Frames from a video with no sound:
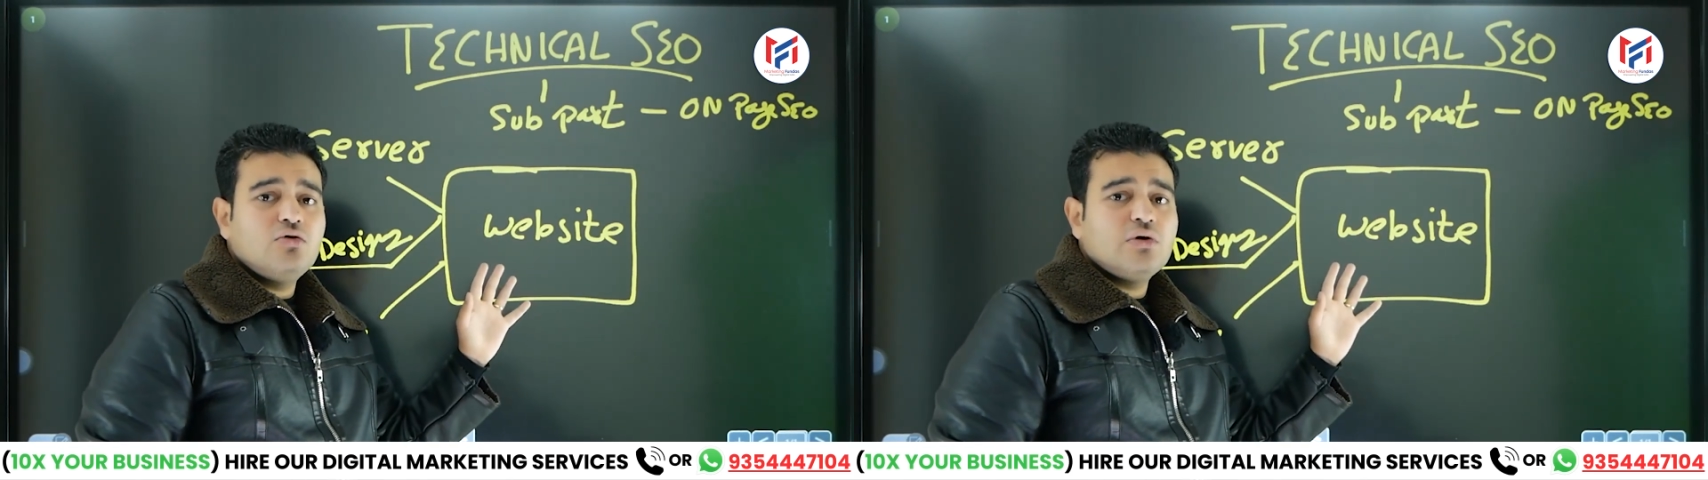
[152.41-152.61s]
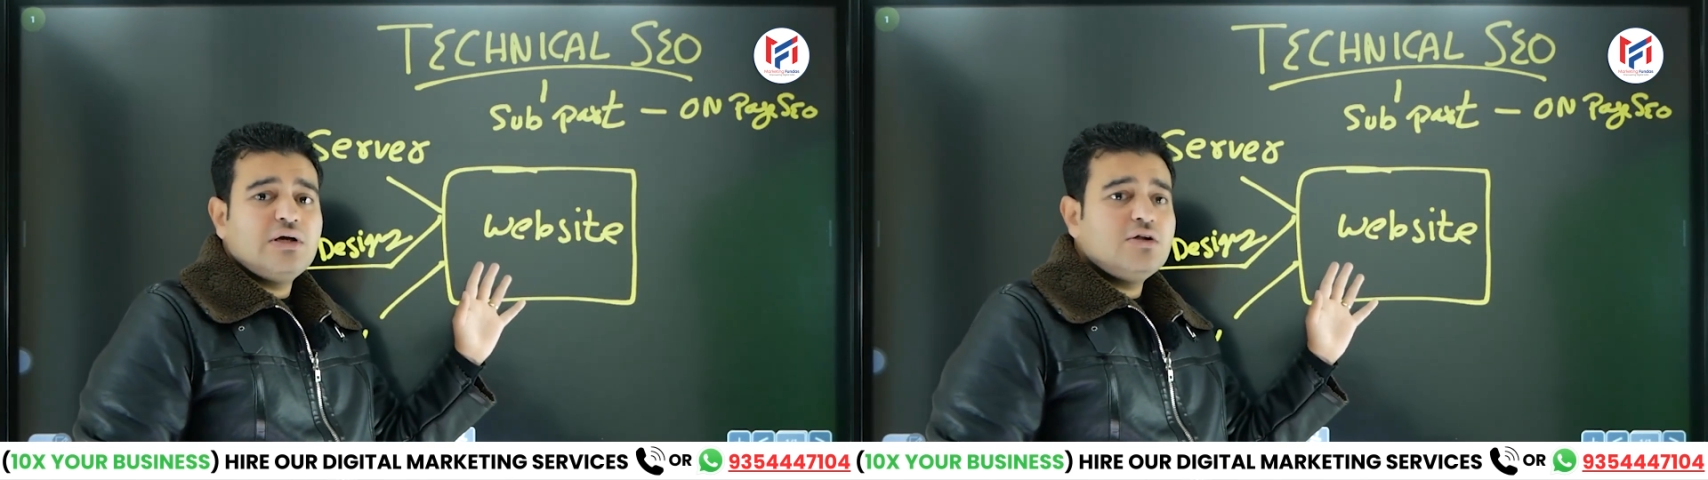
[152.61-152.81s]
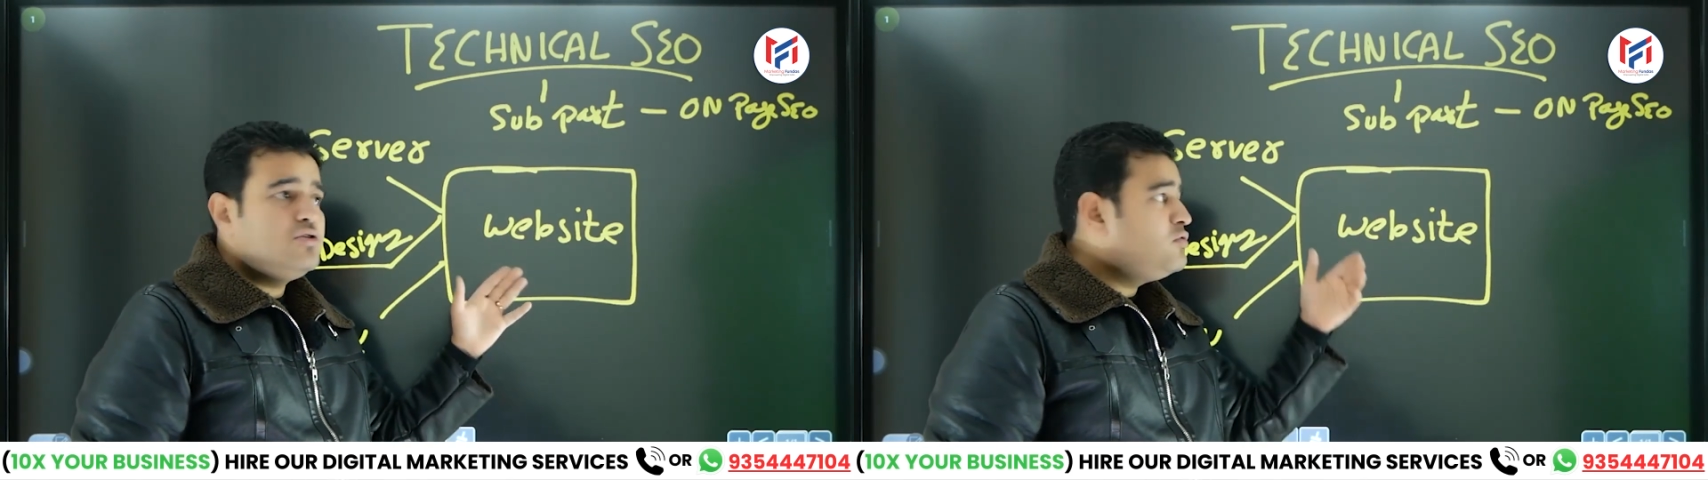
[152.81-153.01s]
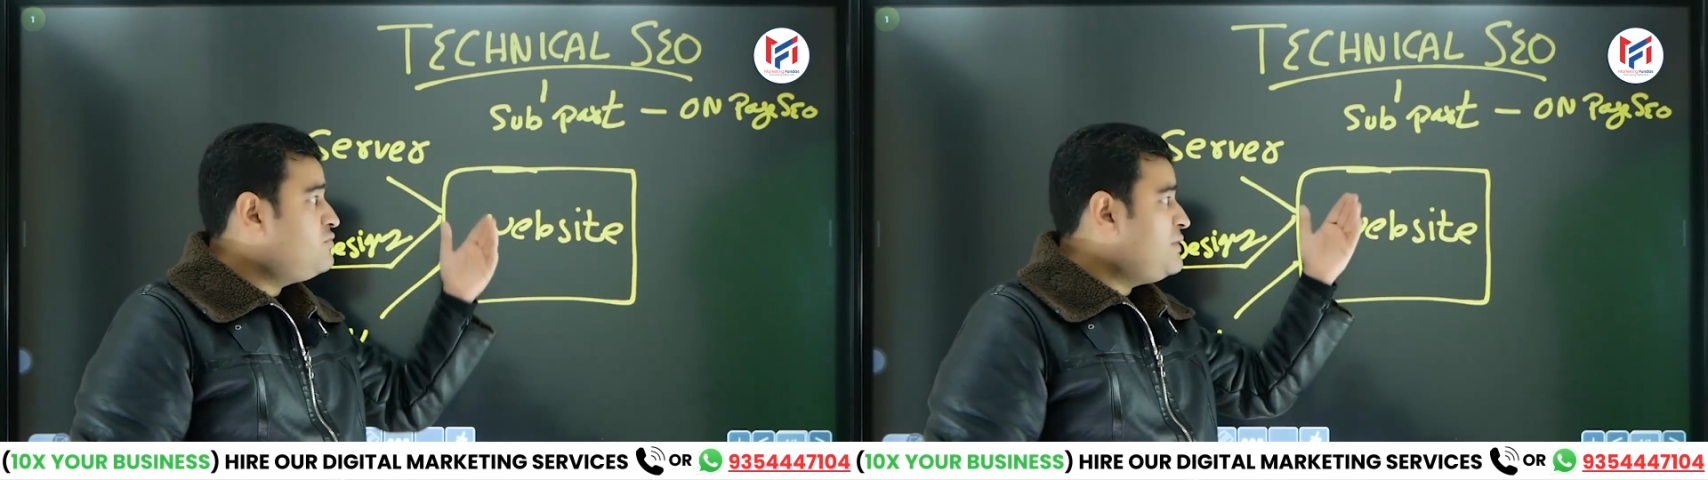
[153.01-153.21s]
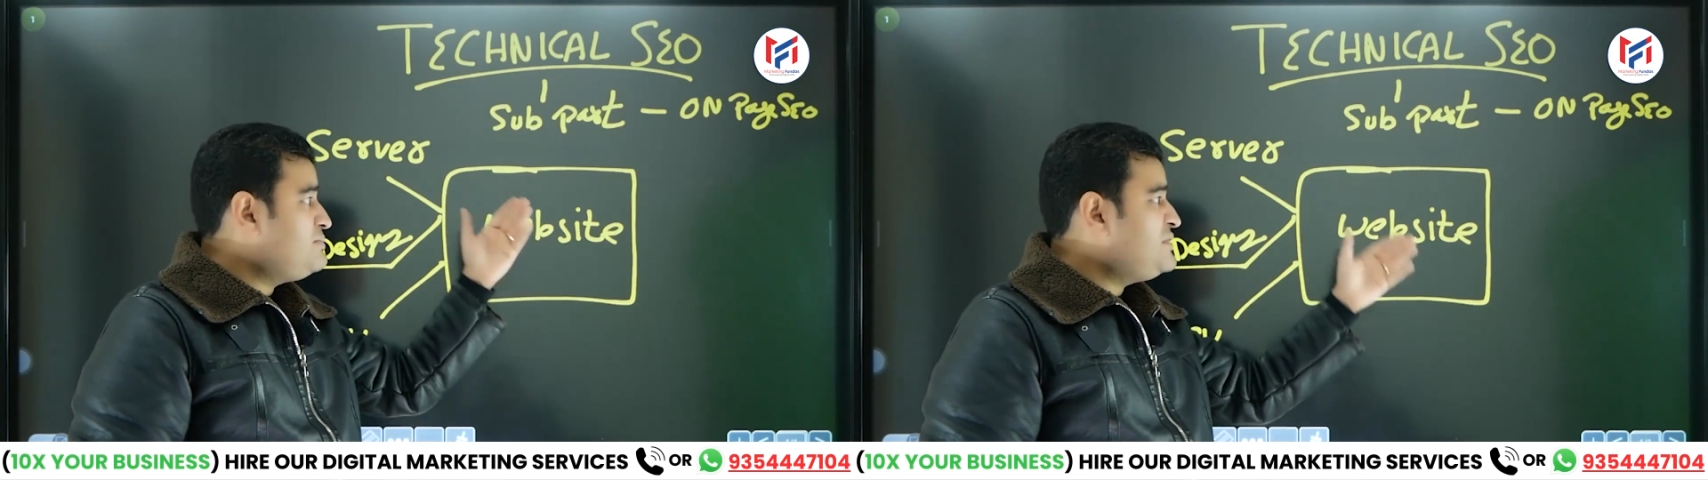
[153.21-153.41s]
then the
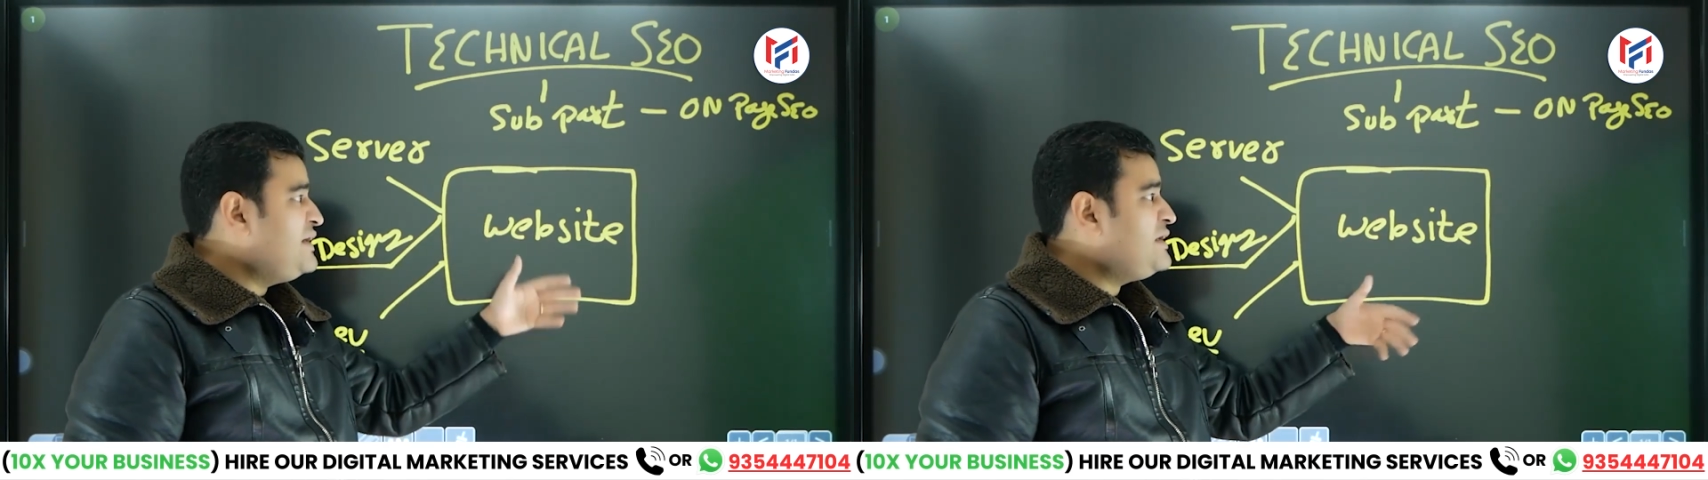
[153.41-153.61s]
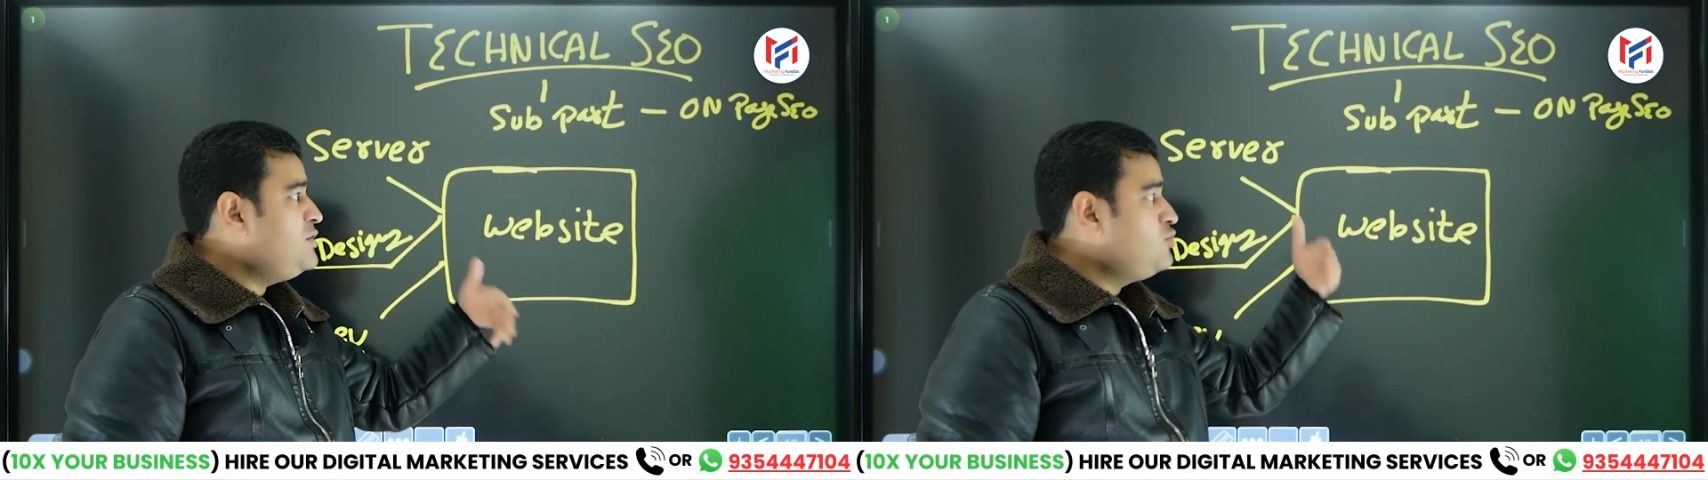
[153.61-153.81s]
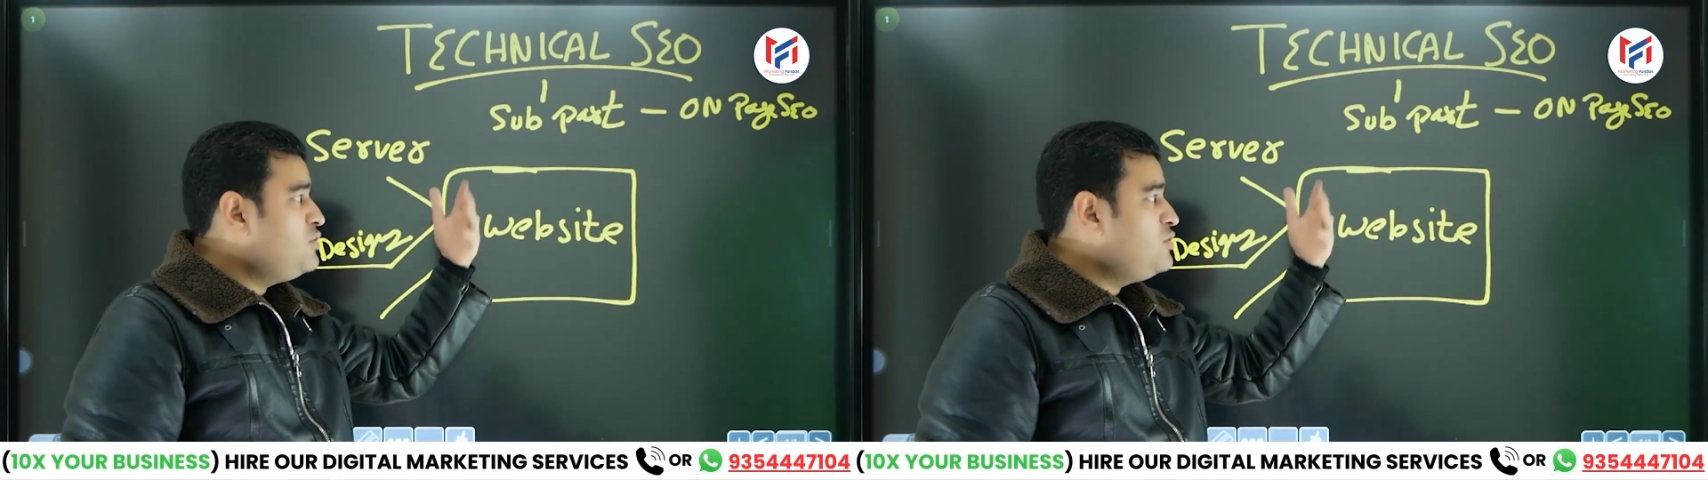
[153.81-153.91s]
website's loading will be